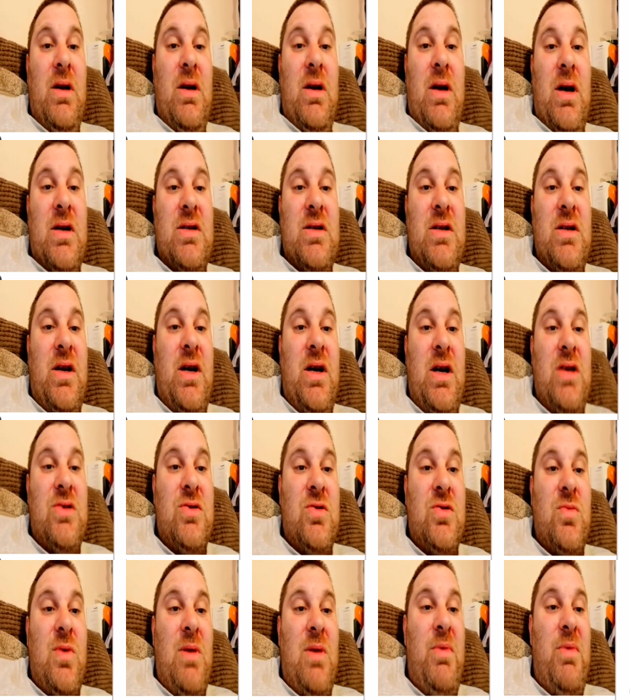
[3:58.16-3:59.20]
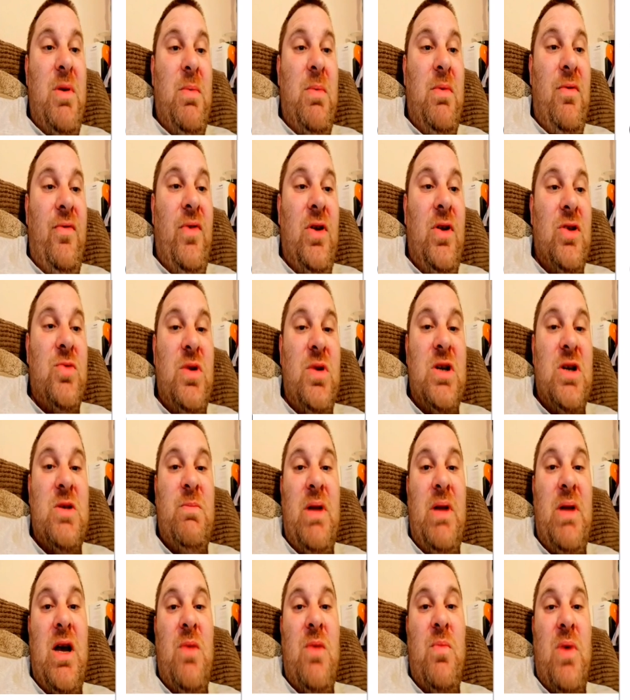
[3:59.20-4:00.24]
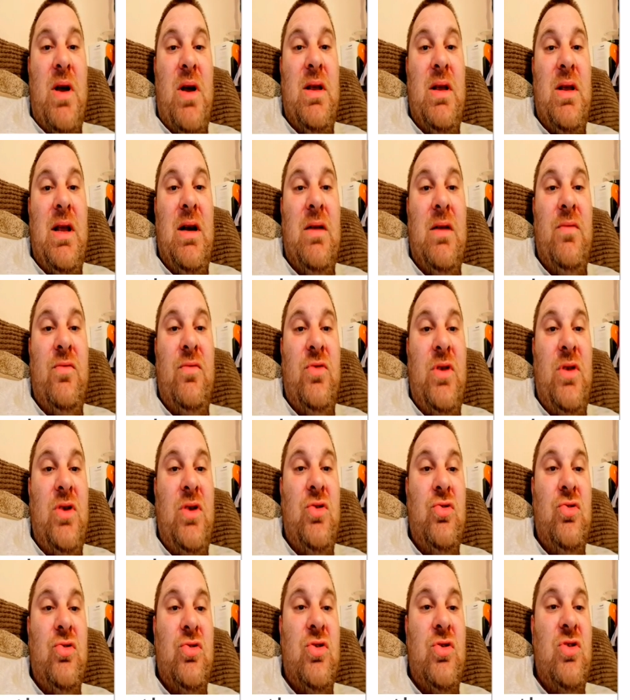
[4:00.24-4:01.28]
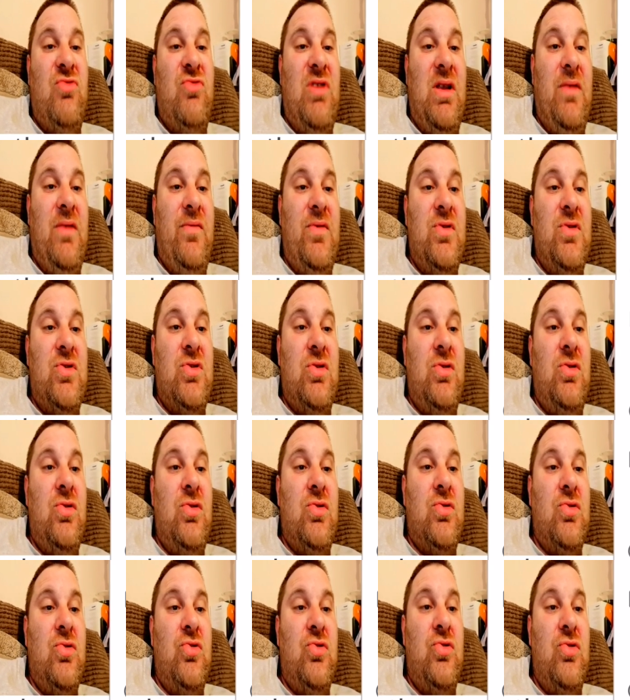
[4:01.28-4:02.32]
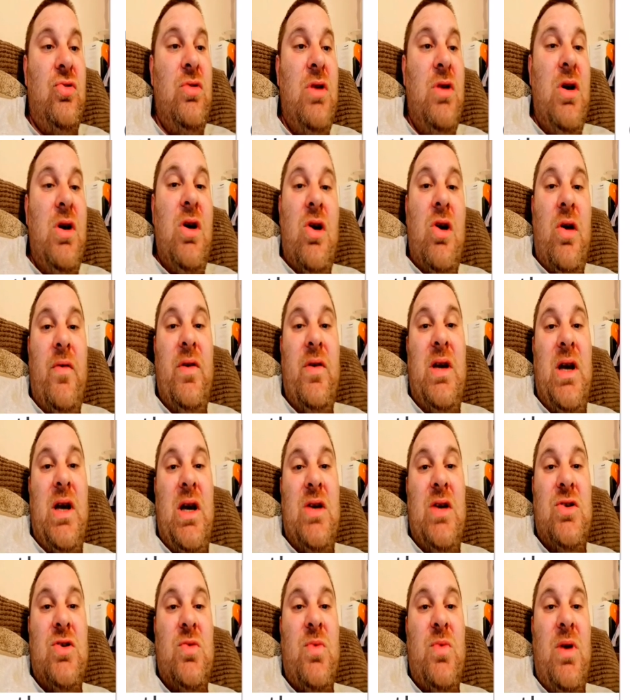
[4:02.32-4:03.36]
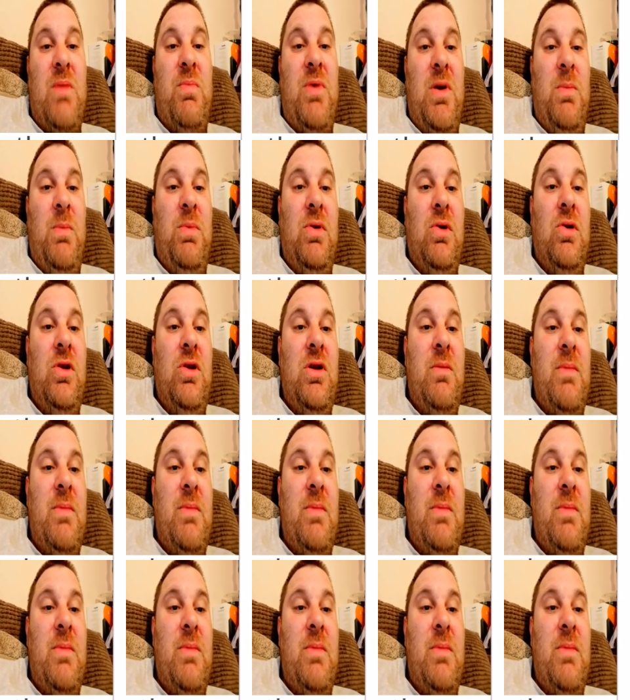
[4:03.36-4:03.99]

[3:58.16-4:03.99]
as in cases where people fail to explain why the lack of credentials is relevant to the discussion, or in cases where people only